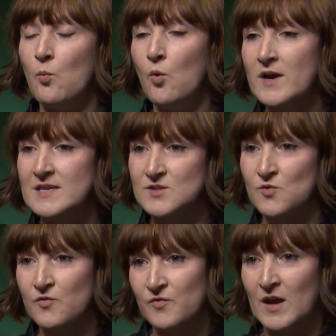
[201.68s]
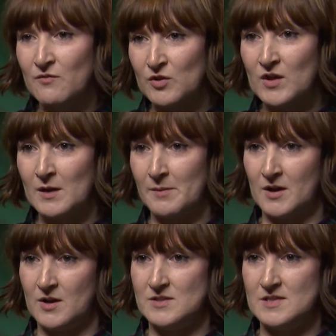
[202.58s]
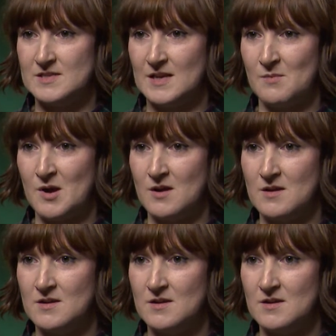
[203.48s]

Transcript: What is your favorite thing about going to the cinema?